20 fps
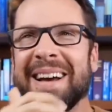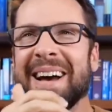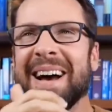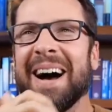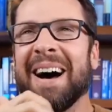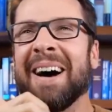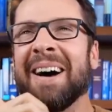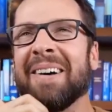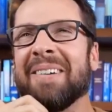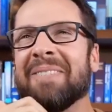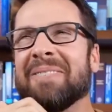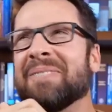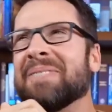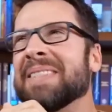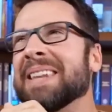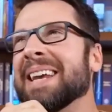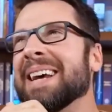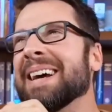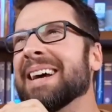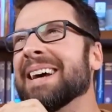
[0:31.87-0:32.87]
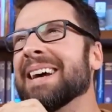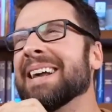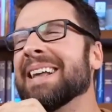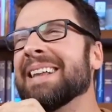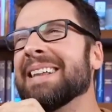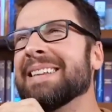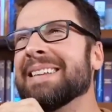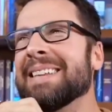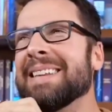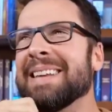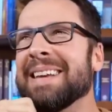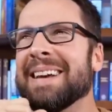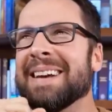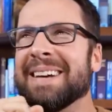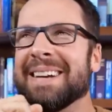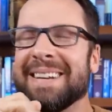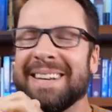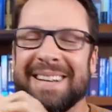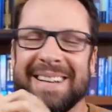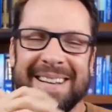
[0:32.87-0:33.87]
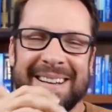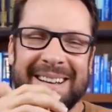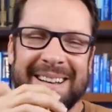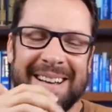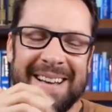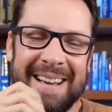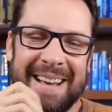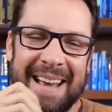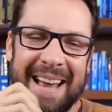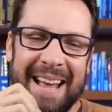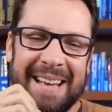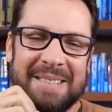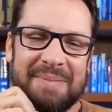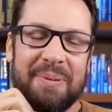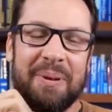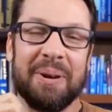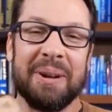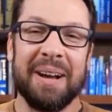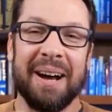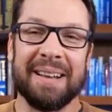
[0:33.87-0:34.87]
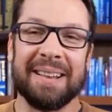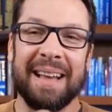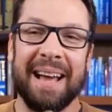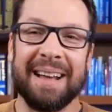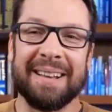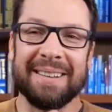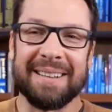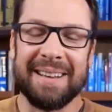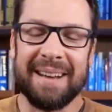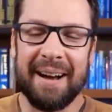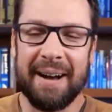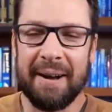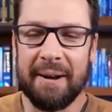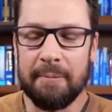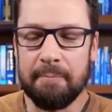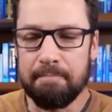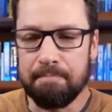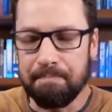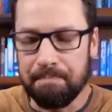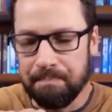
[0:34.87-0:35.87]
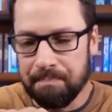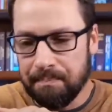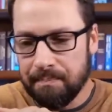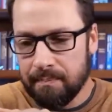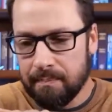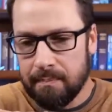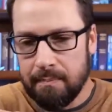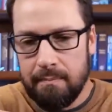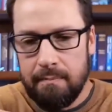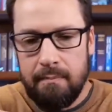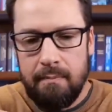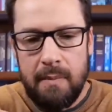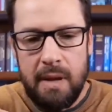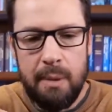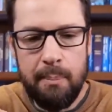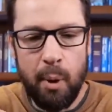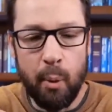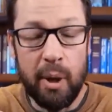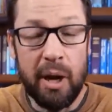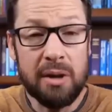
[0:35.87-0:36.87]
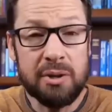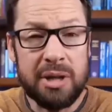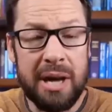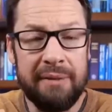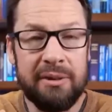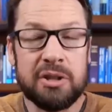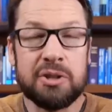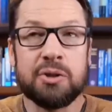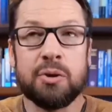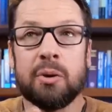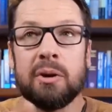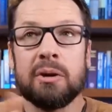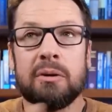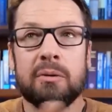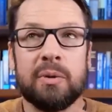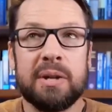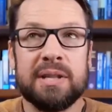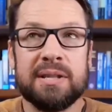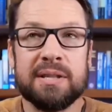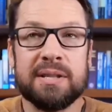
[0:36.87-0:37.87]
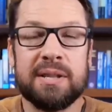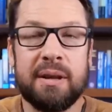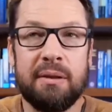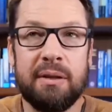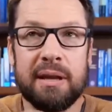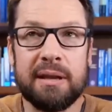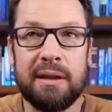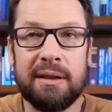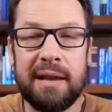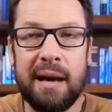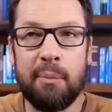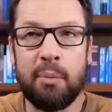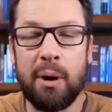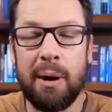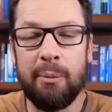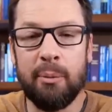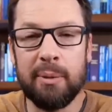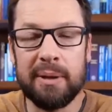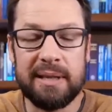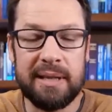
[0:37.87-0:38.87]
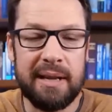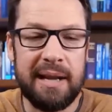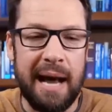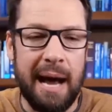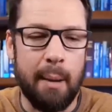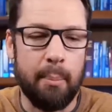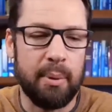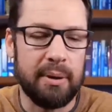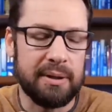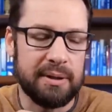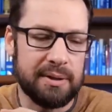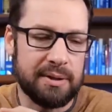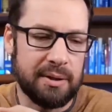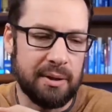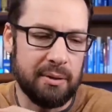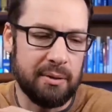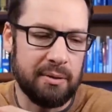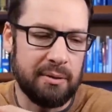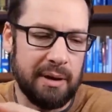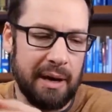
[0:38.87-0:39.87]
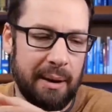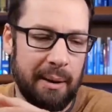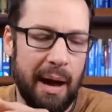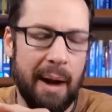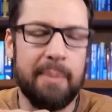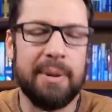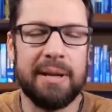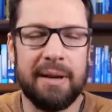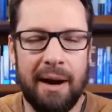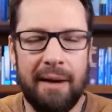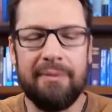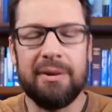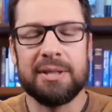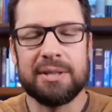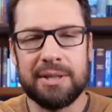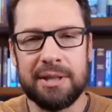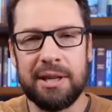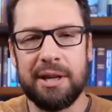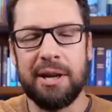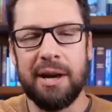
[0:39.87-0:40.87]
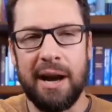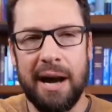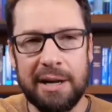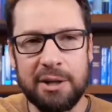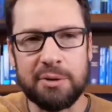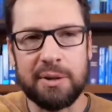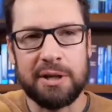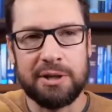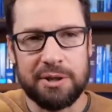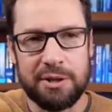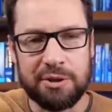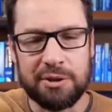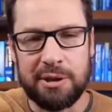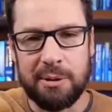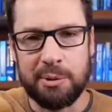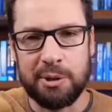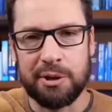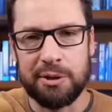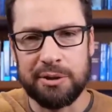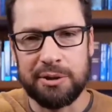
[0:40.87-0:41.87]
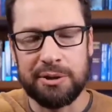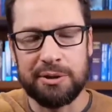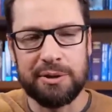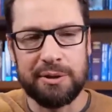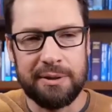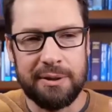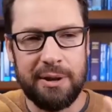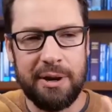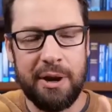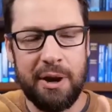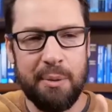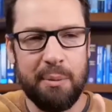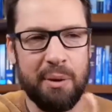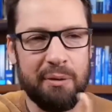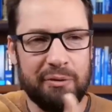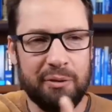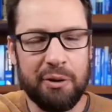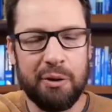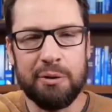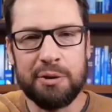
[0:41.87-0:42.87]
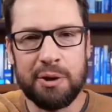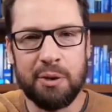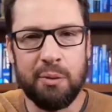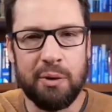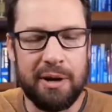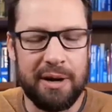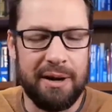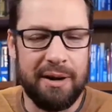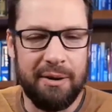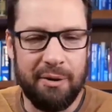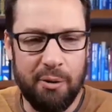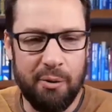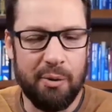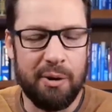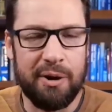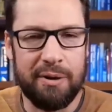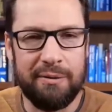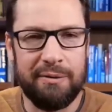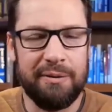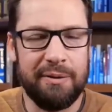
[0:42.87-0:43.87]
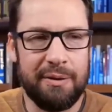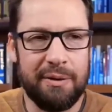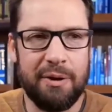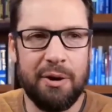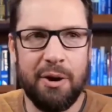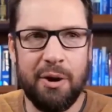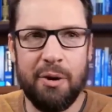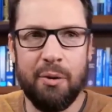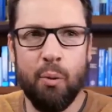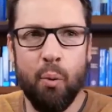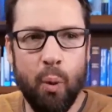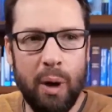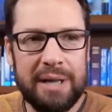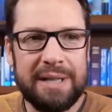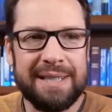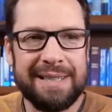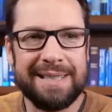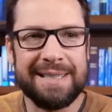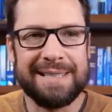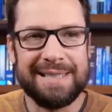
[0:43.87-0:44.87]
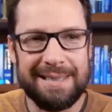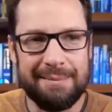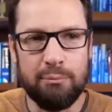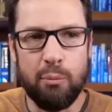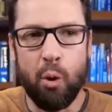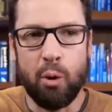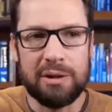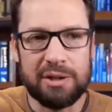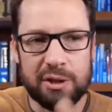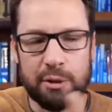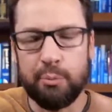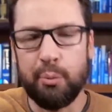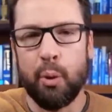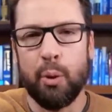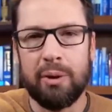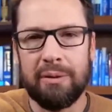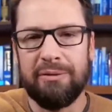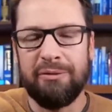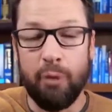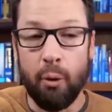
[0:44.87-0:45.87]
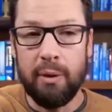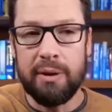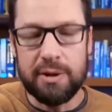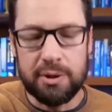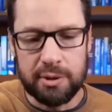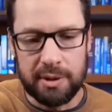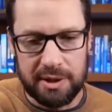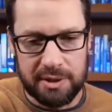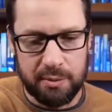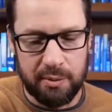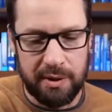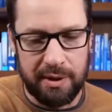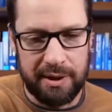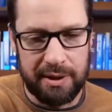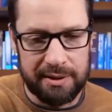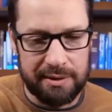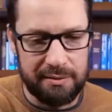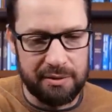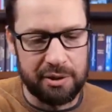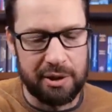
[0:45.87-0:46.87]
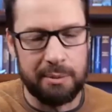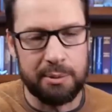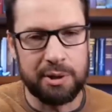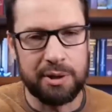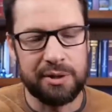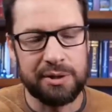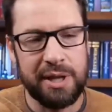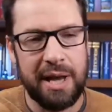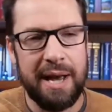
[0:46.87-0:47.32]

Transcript: Um, the it's pretty unlikely. Um, but we also have historical reasons to think that that probably did happen. So I, I mean, obviously, I trust the scriptures, but for those who are who are wanting to see more support for the trustworthiness of scriptures,